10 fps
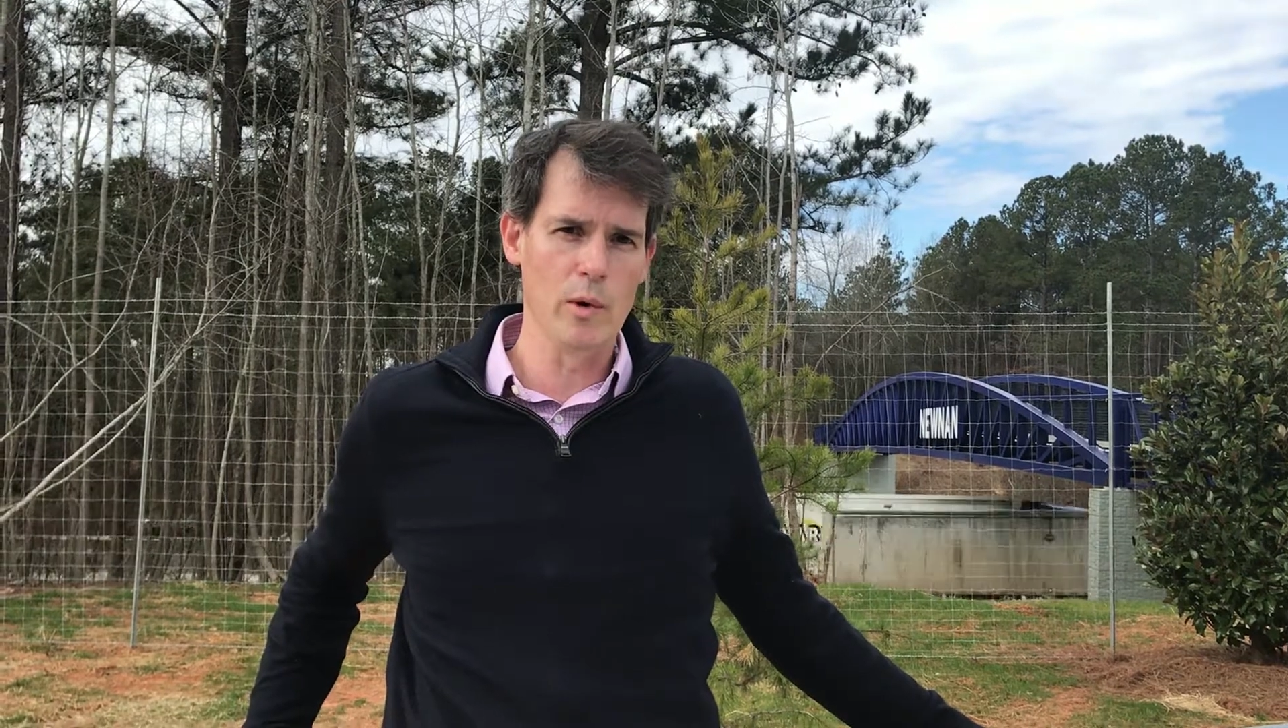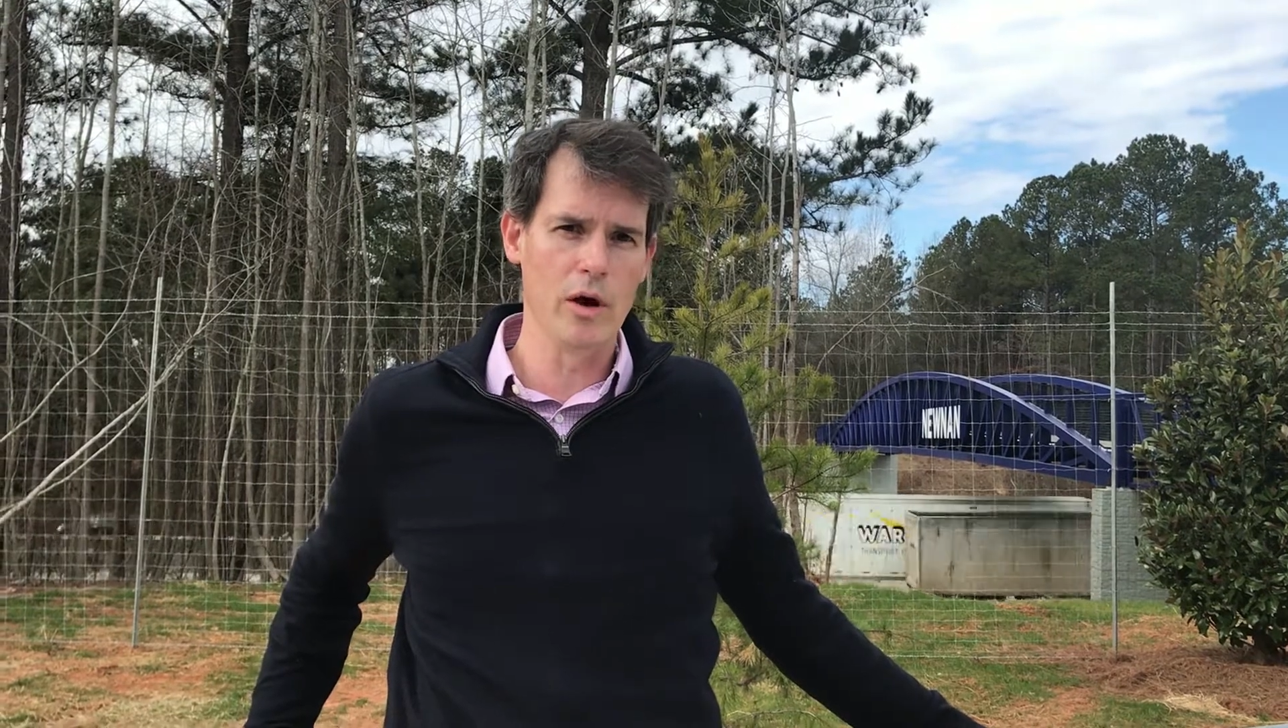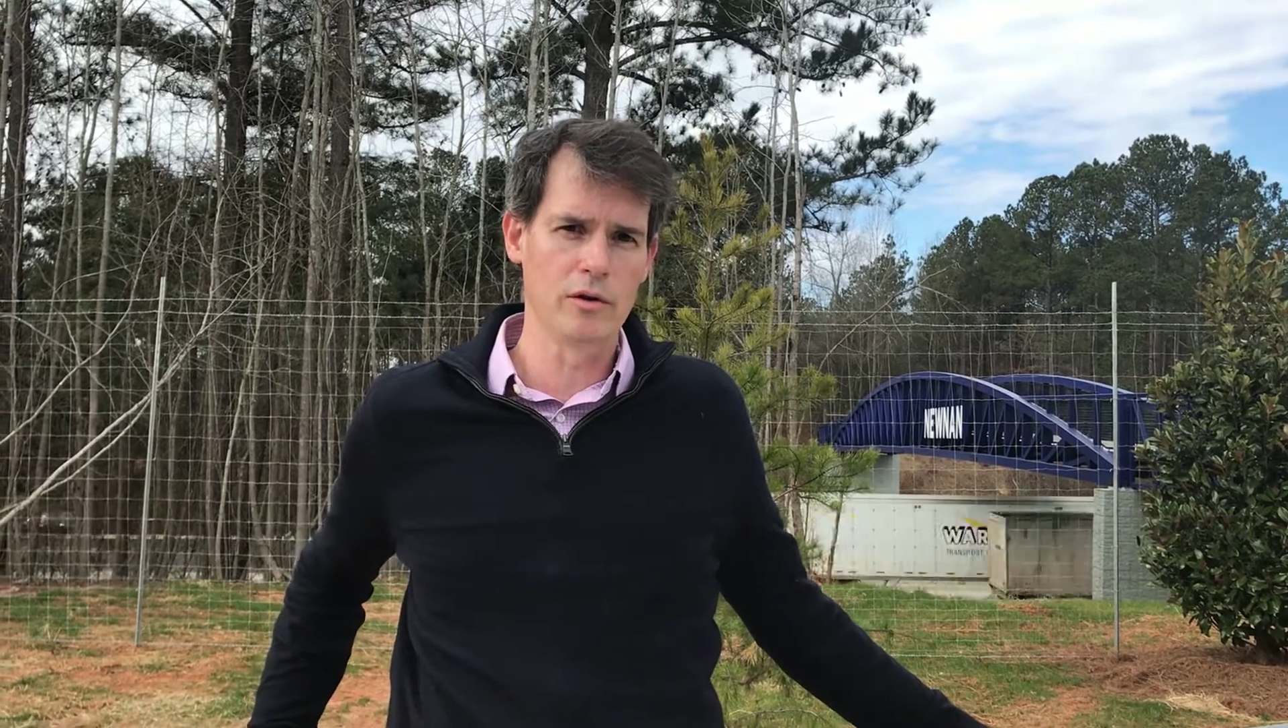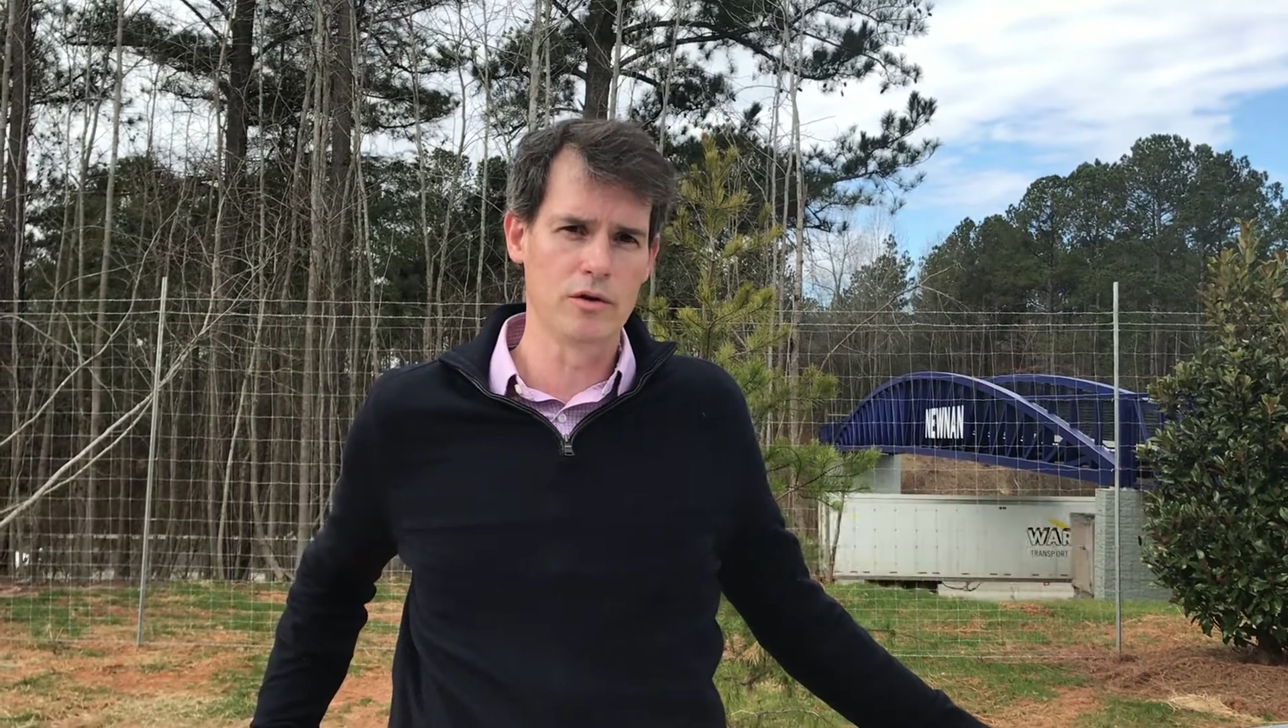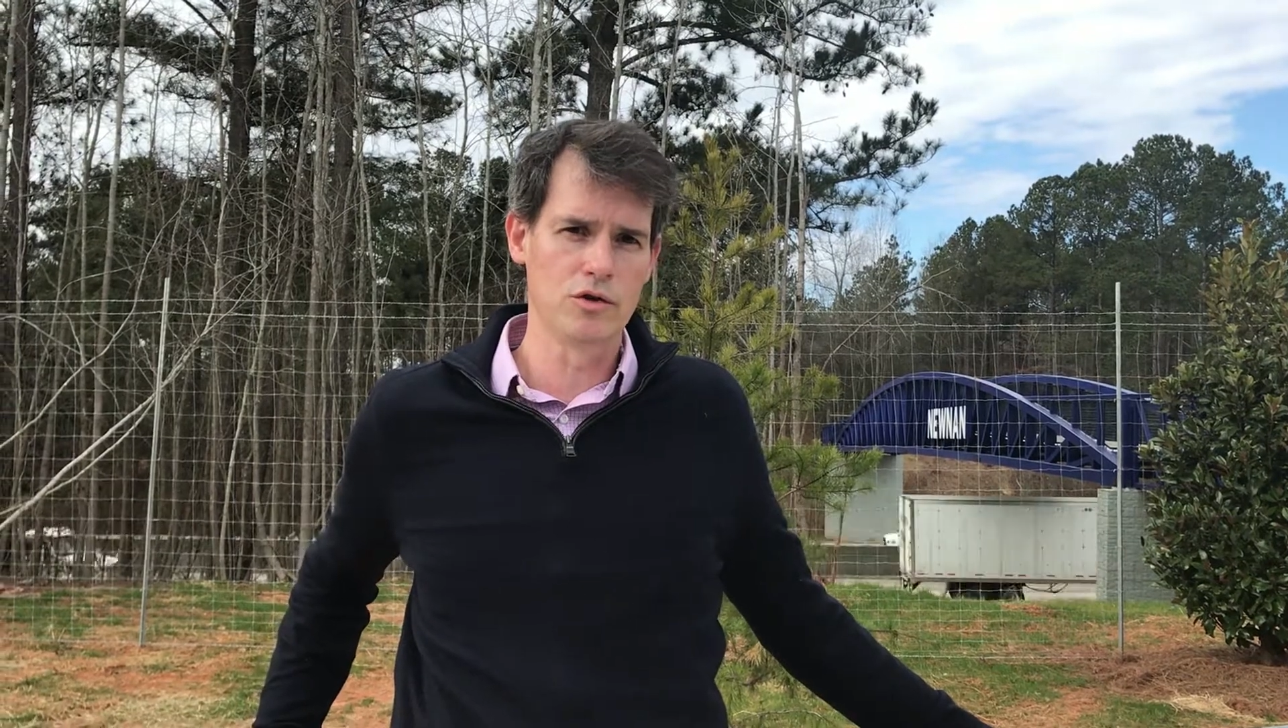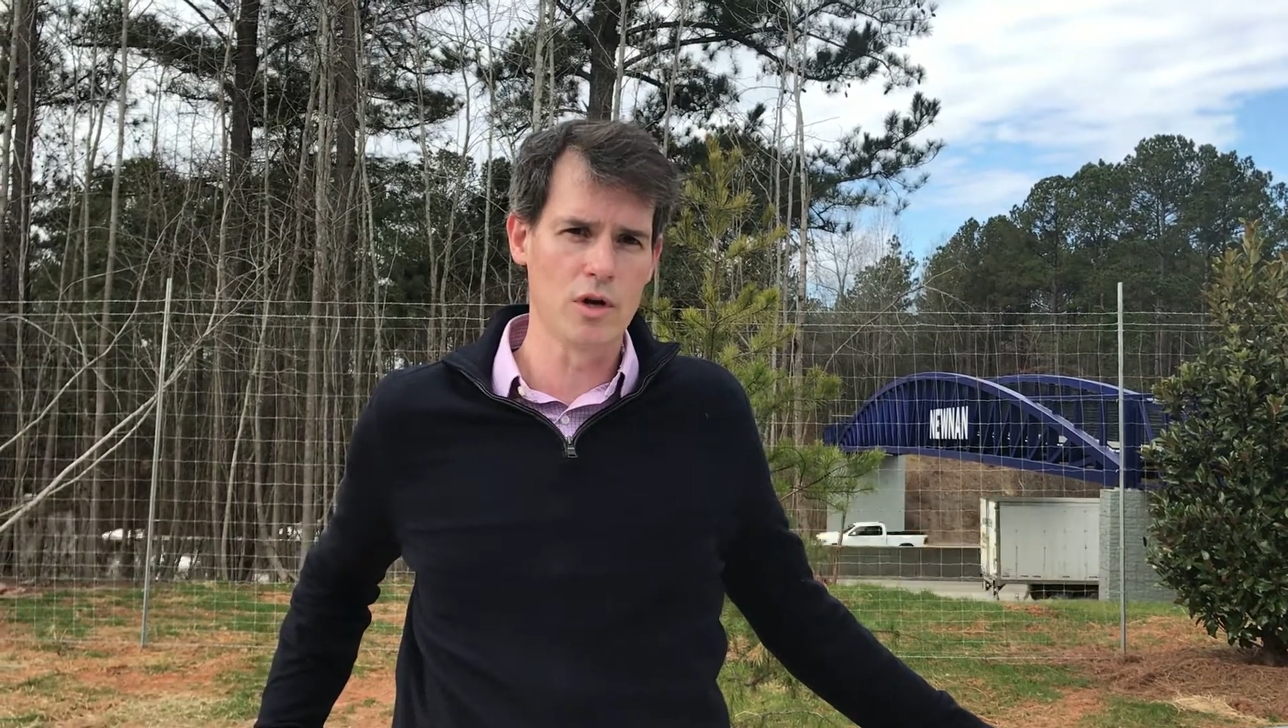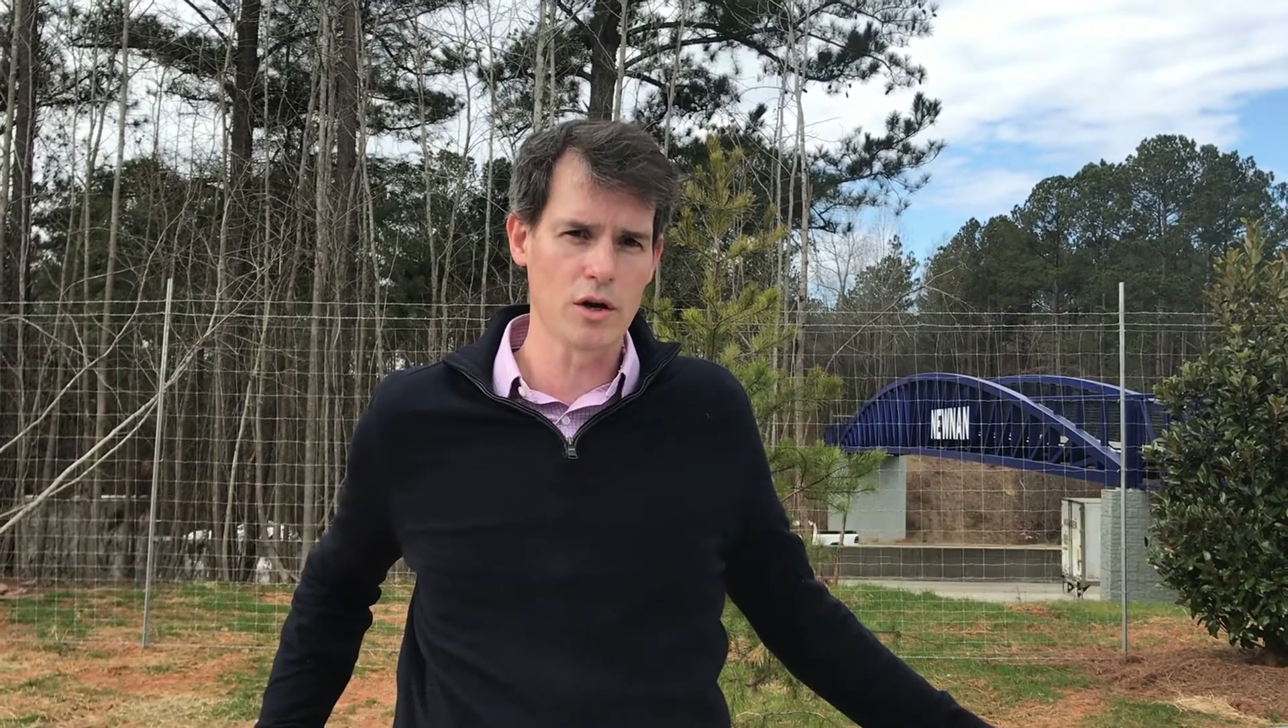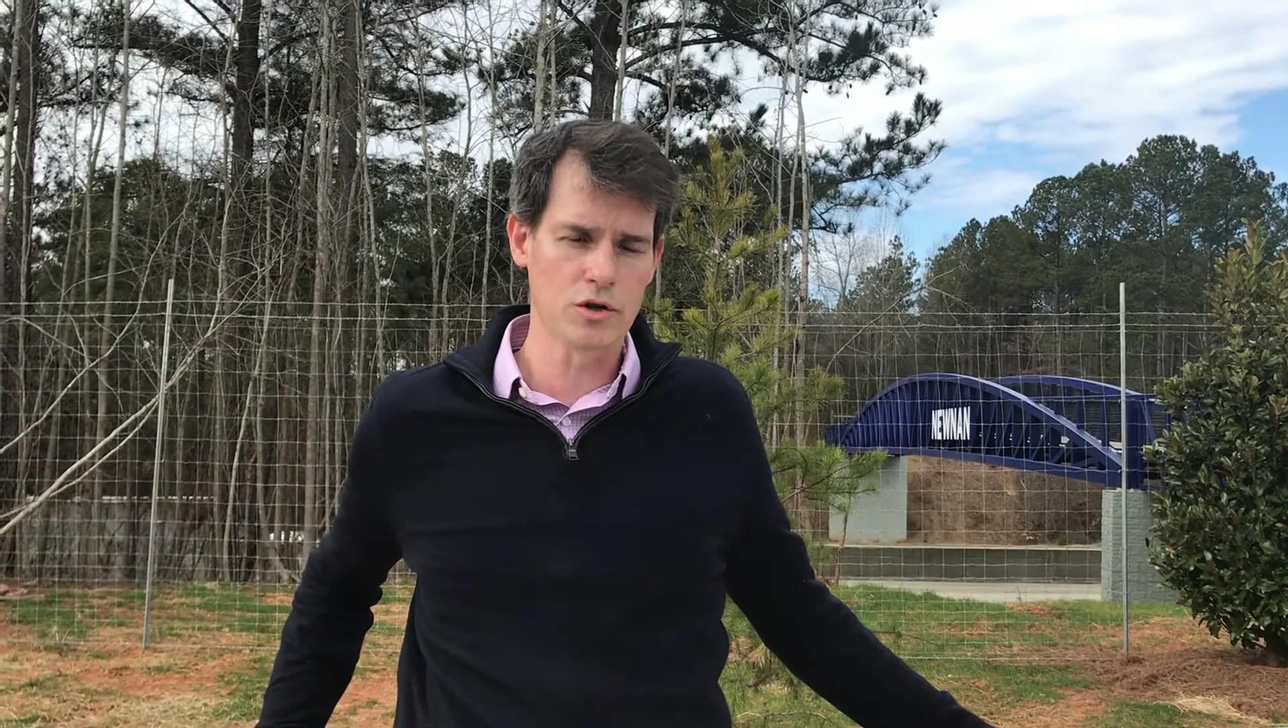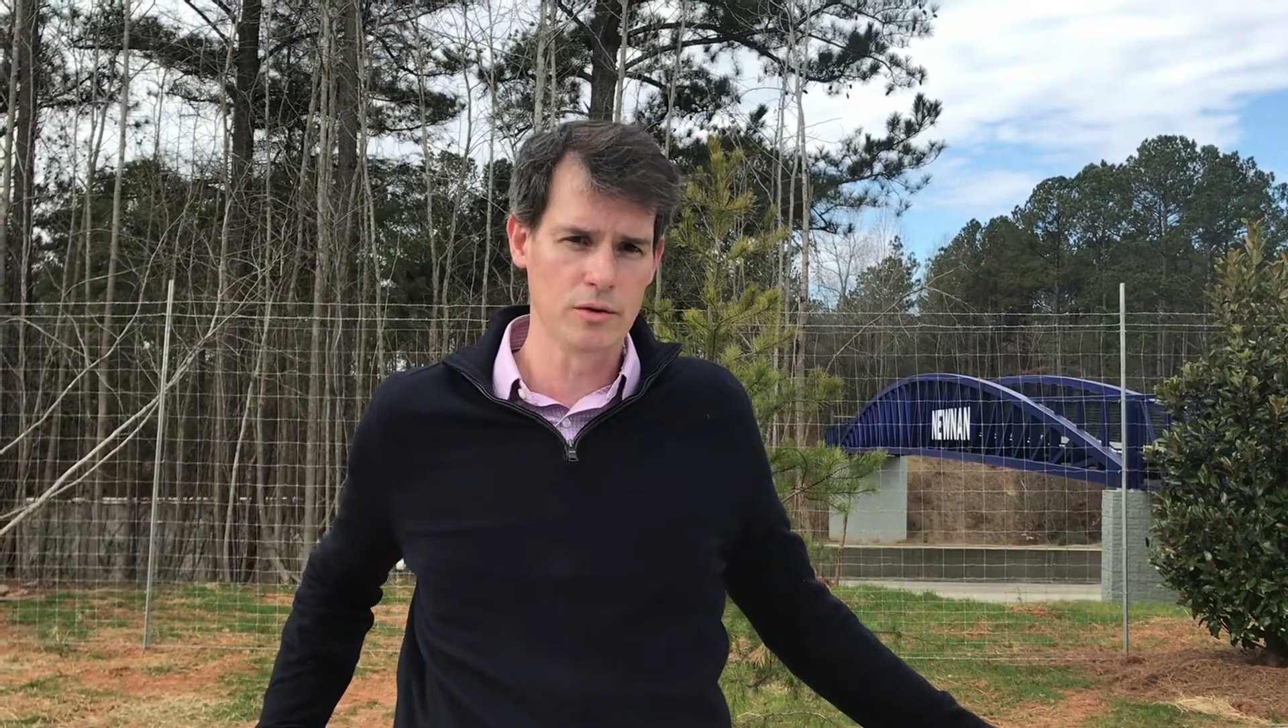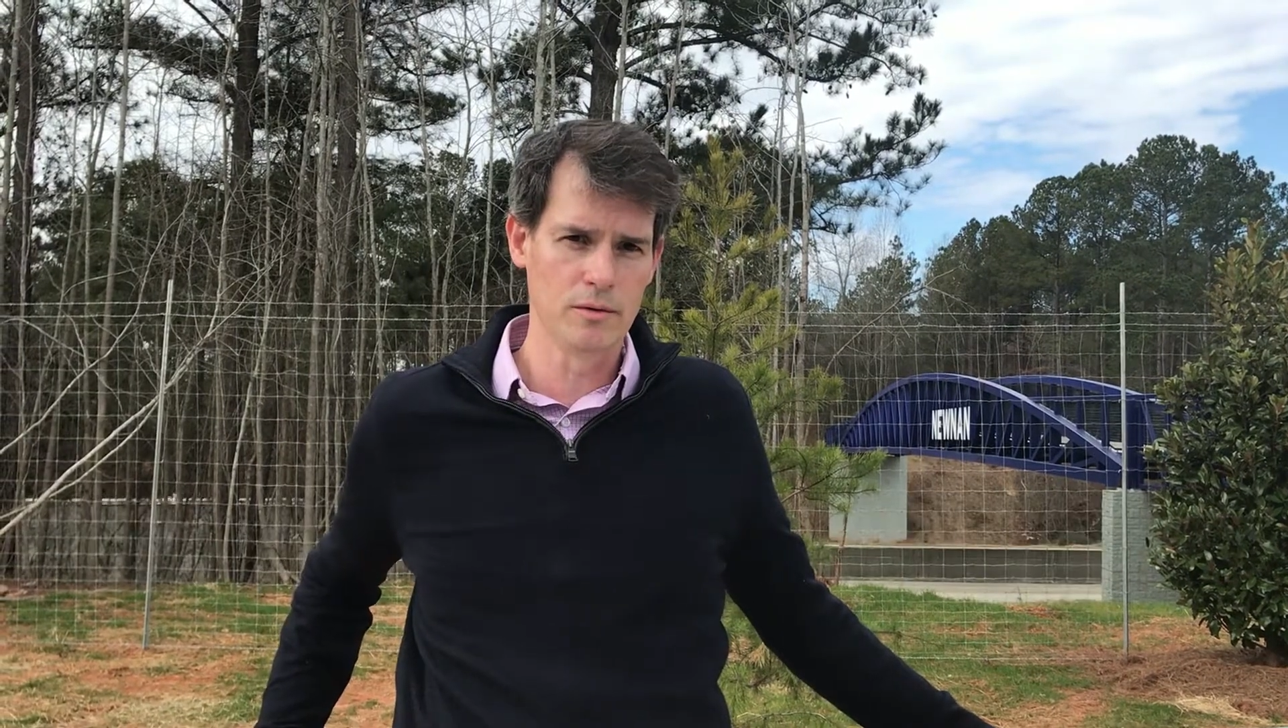Llewellyn Construction.